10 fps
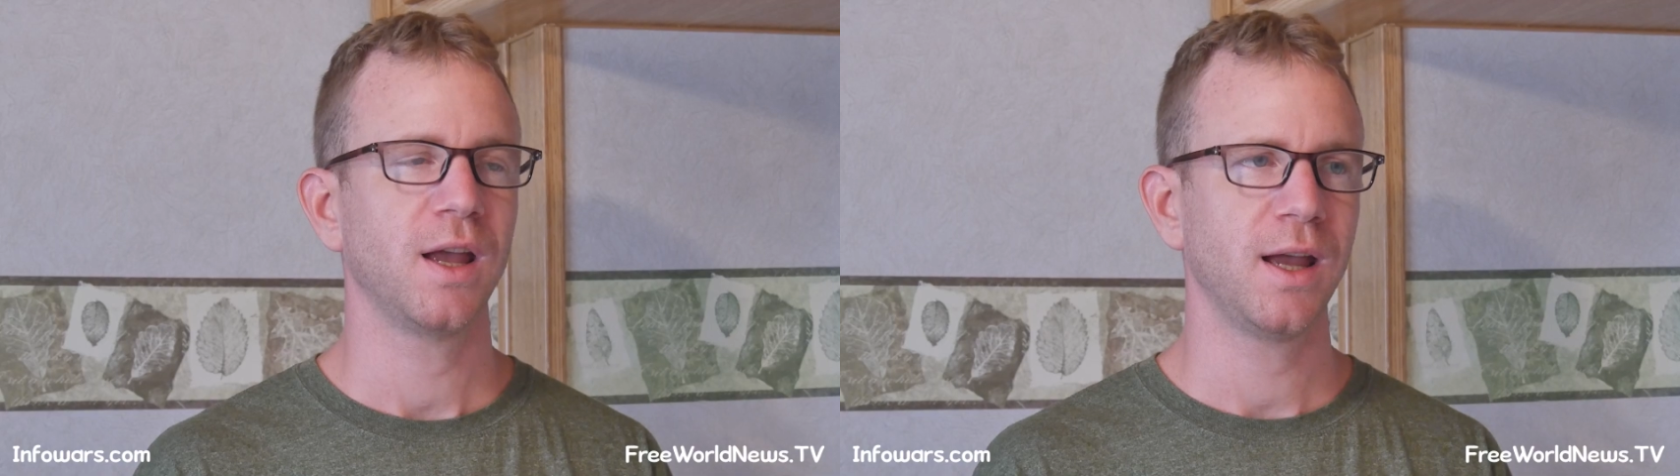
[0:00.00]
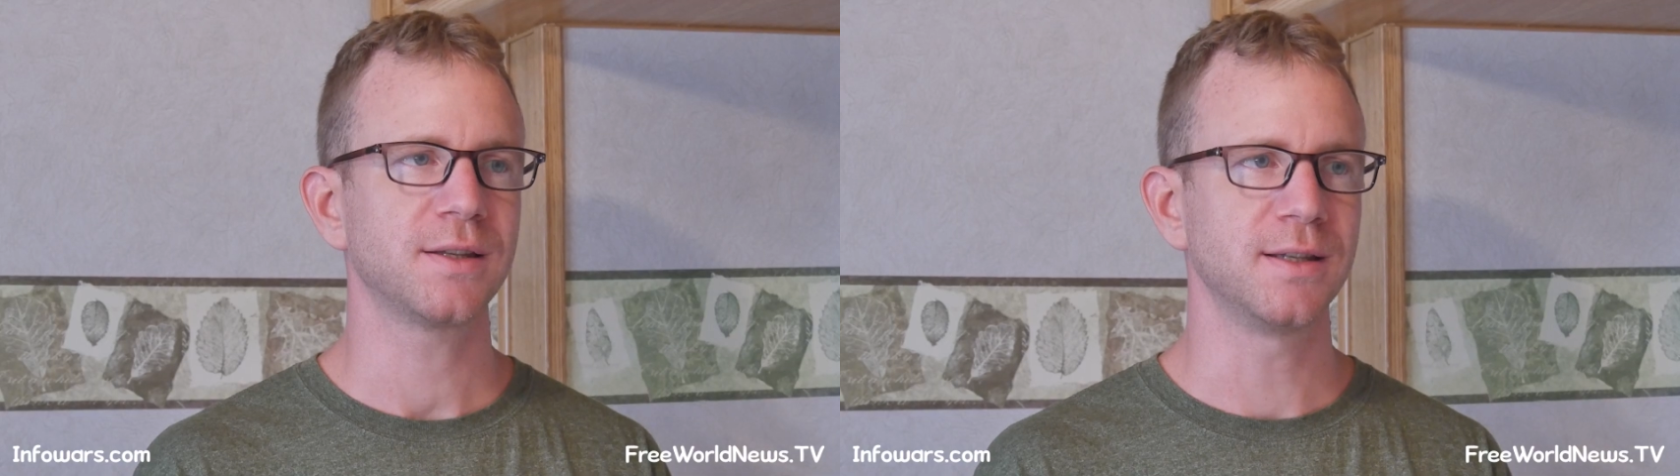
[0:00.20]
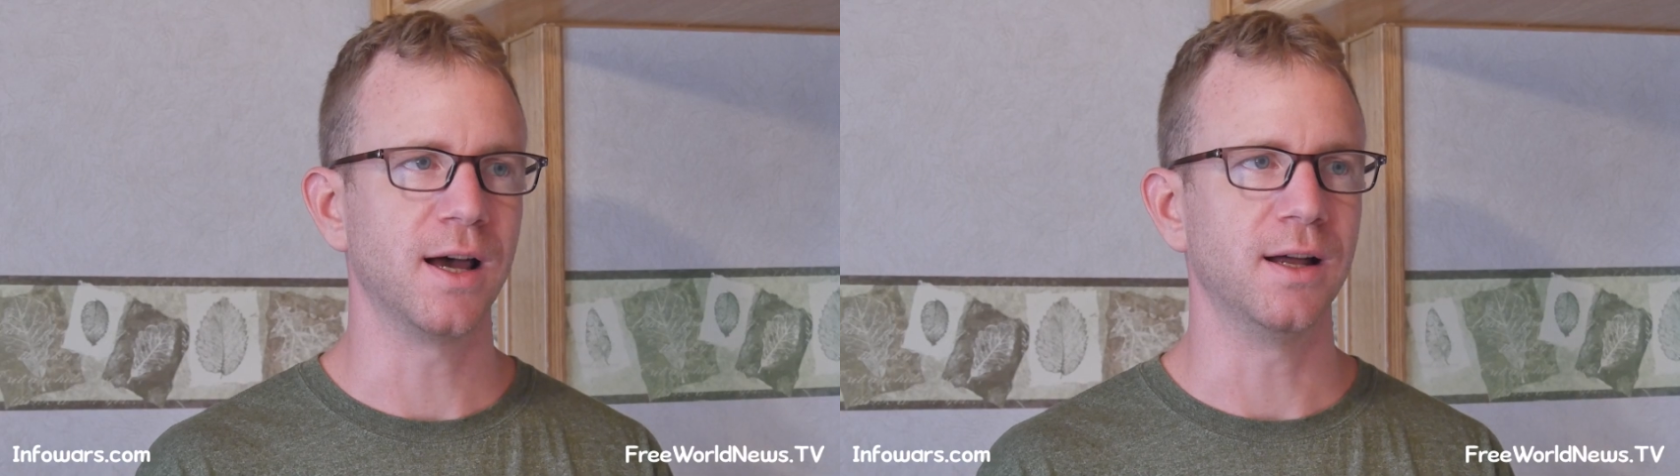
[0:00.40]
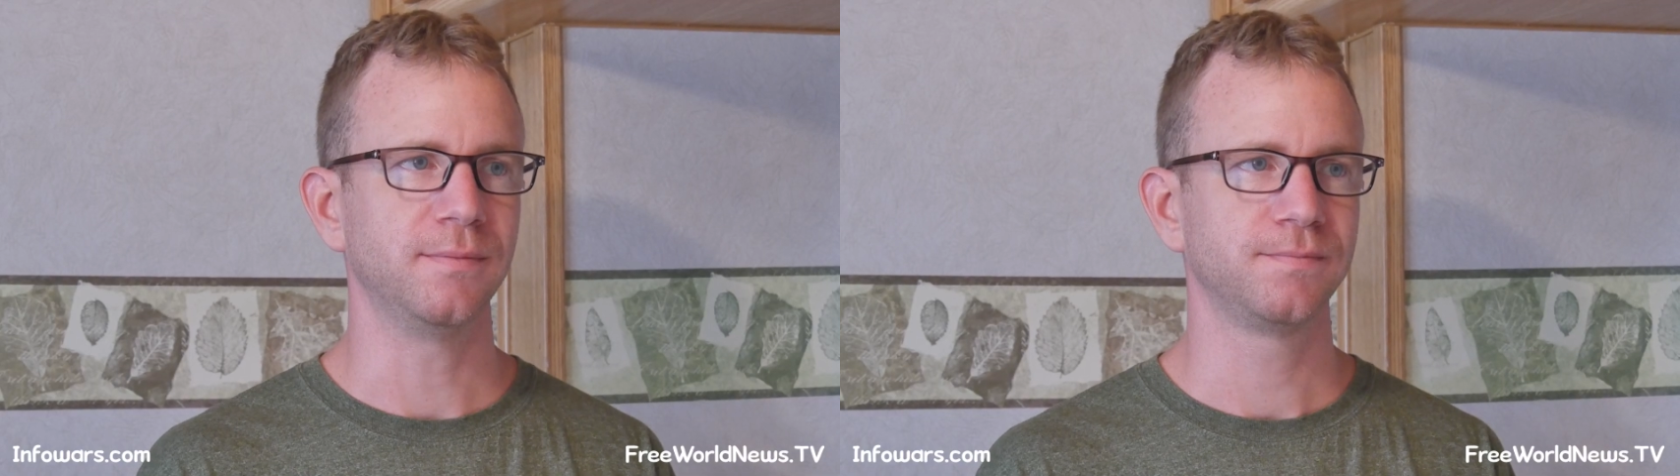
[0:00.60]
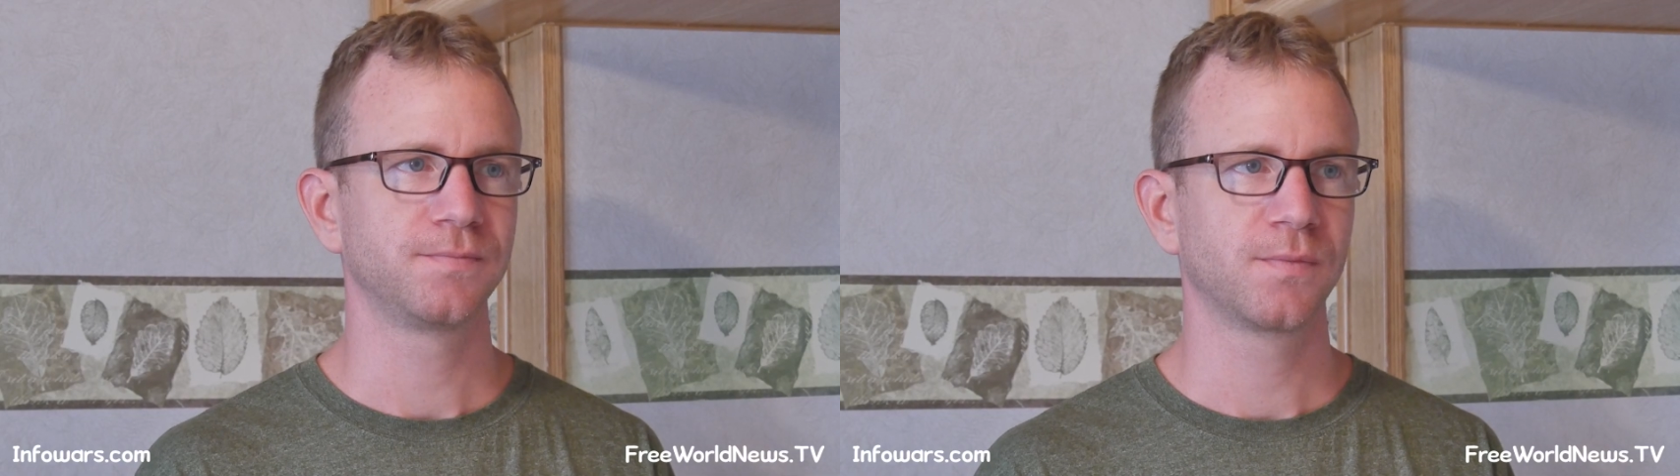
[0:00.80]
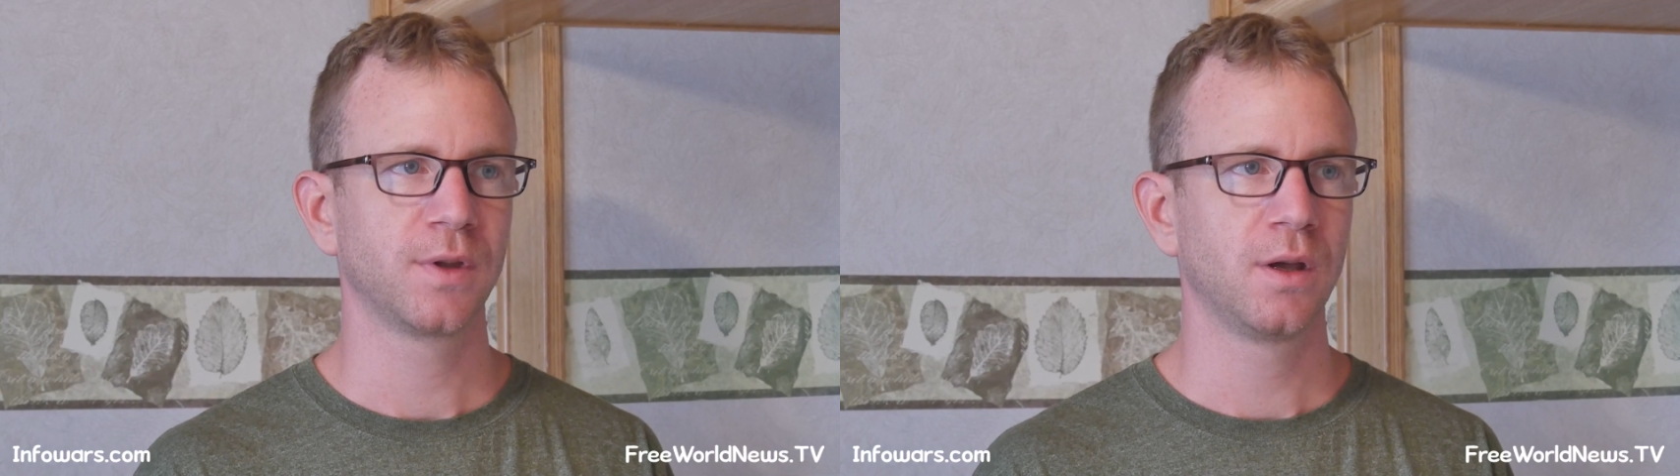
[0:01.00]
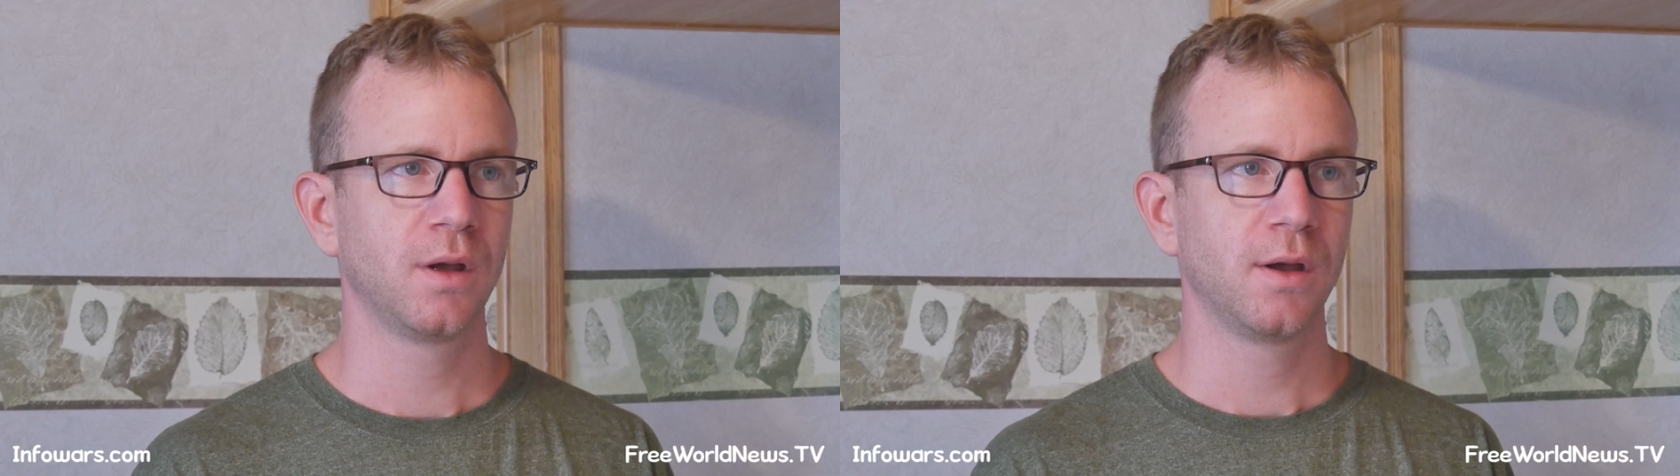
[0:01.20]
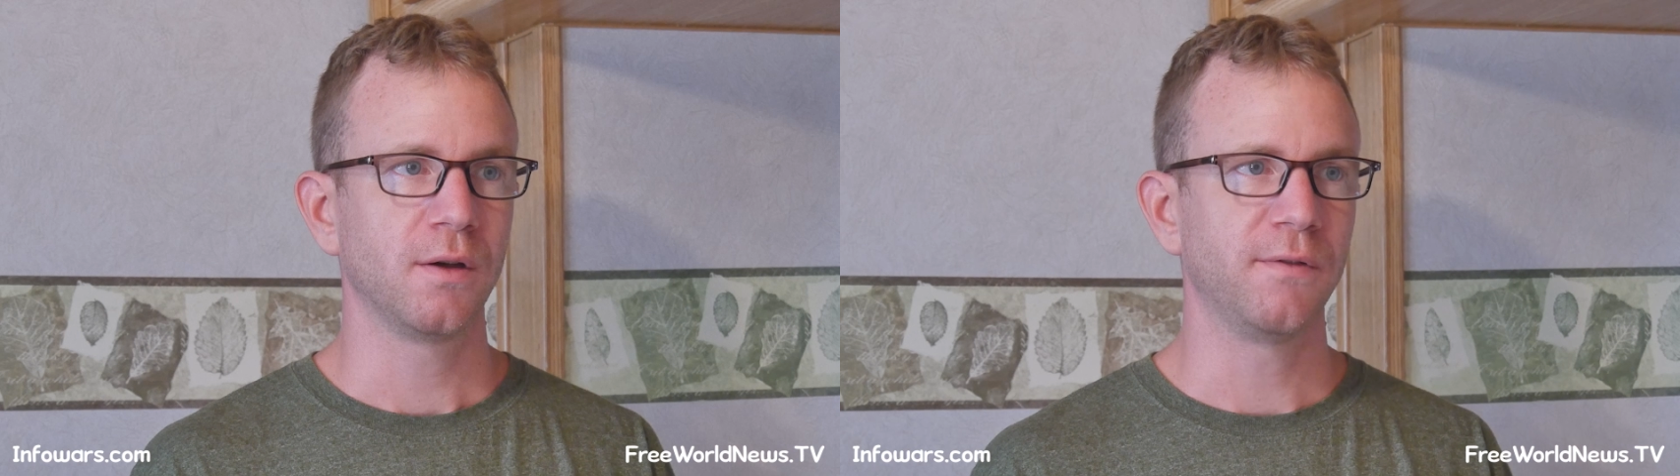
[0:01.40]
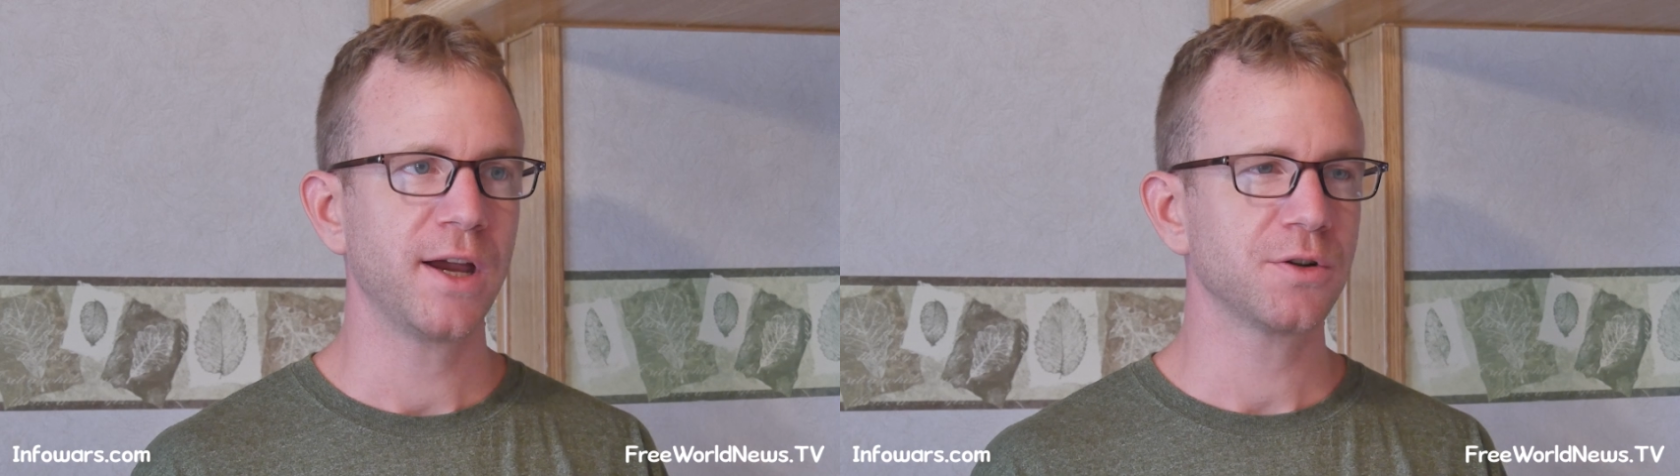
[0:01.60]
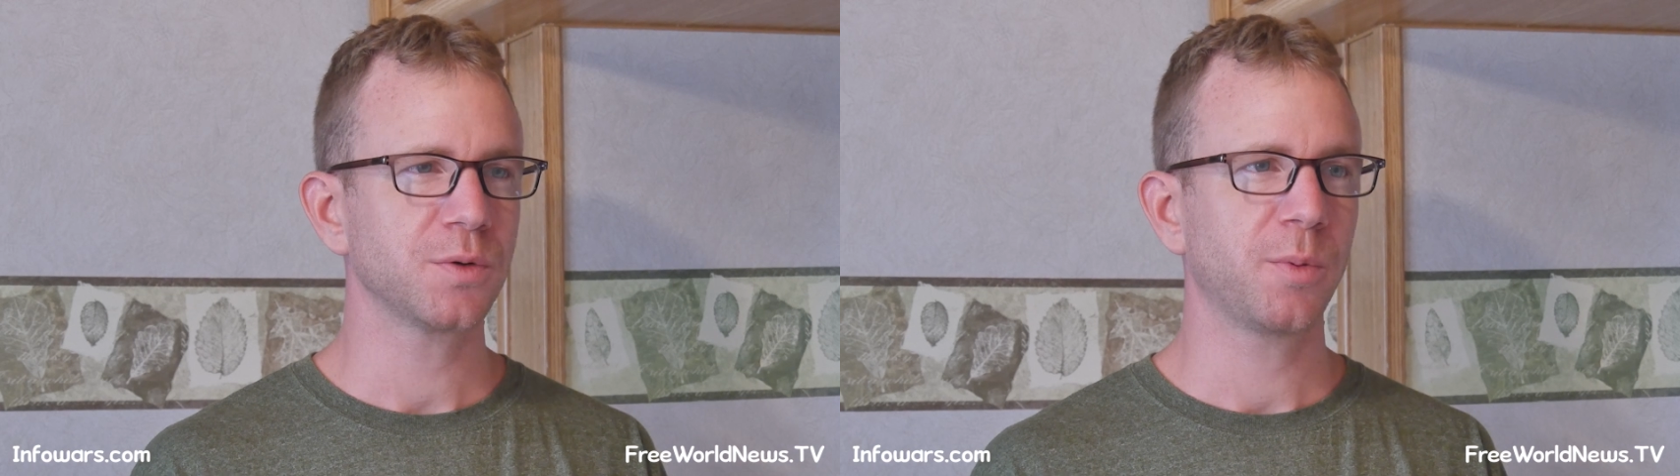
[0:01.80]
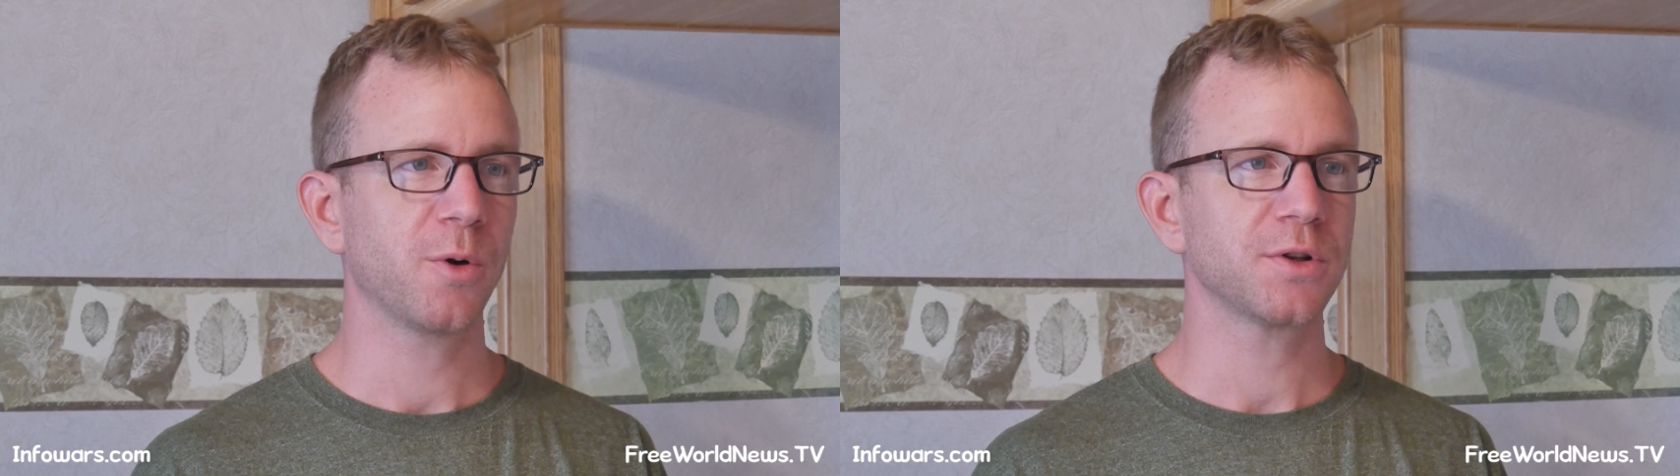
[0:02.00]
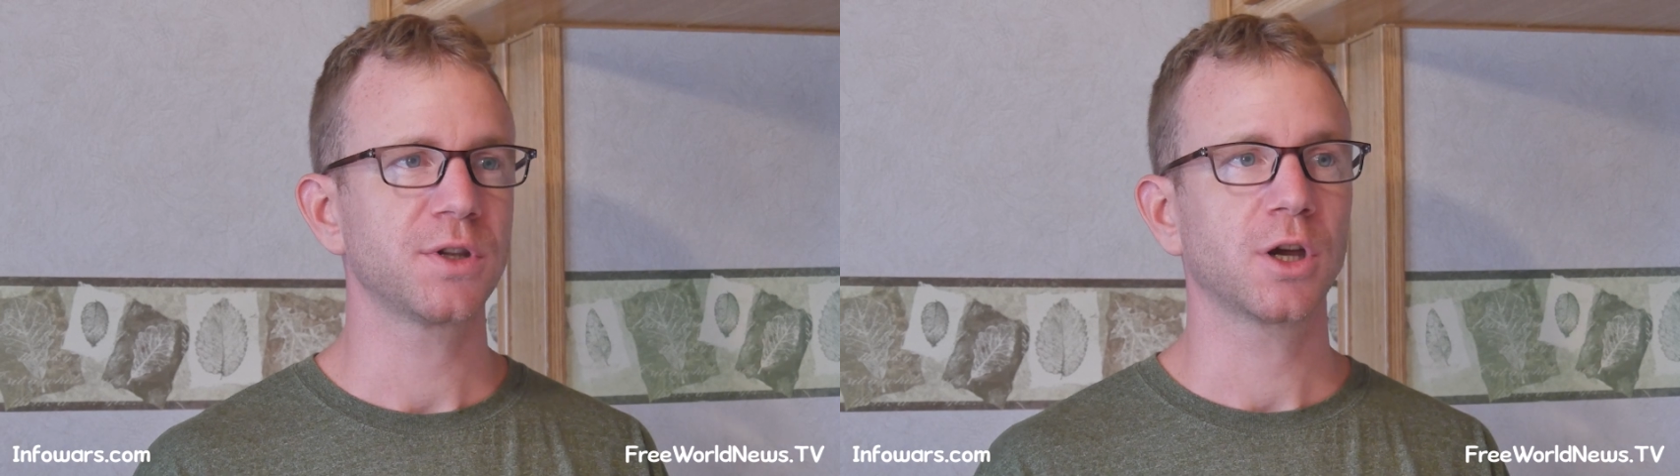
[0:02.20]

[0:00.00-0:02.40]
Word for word: It's none. VAERS reports